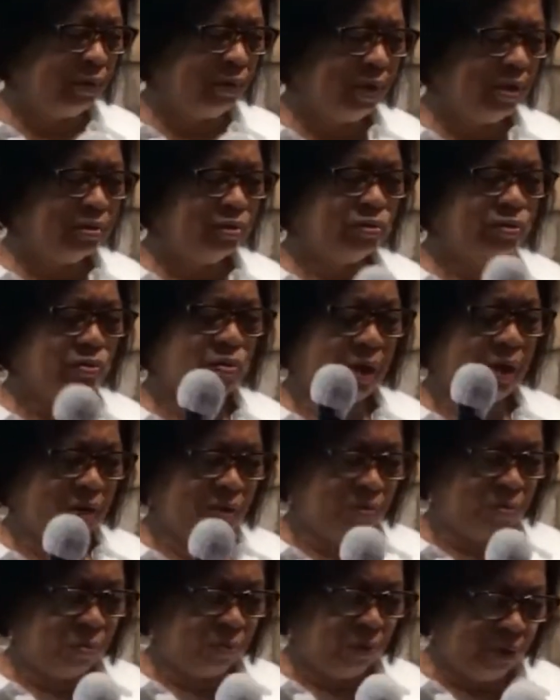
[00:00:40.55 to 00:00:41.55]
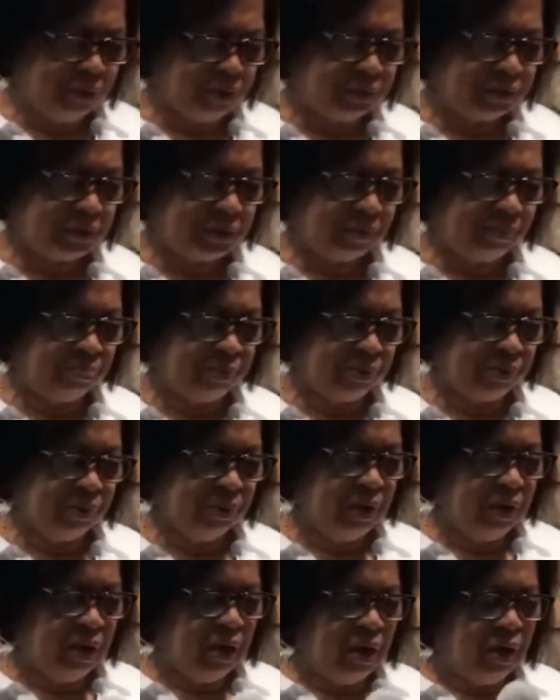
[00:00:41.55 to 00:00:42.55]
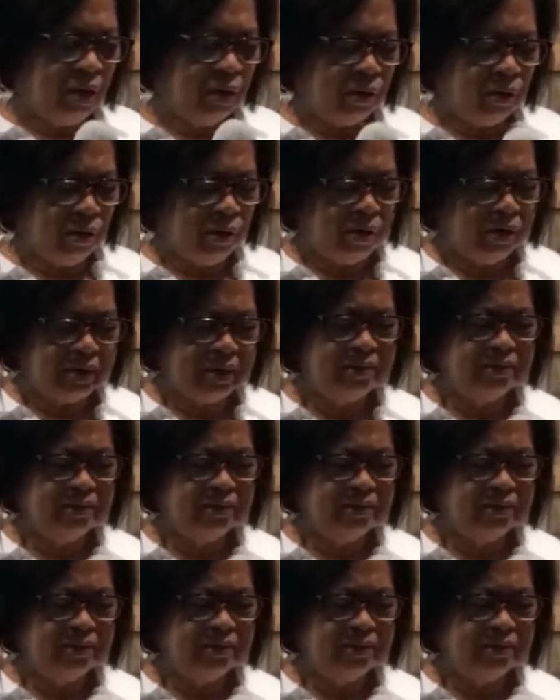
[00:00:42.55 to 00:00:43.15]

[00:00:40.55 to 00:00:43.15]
praise you and worship you, Lord.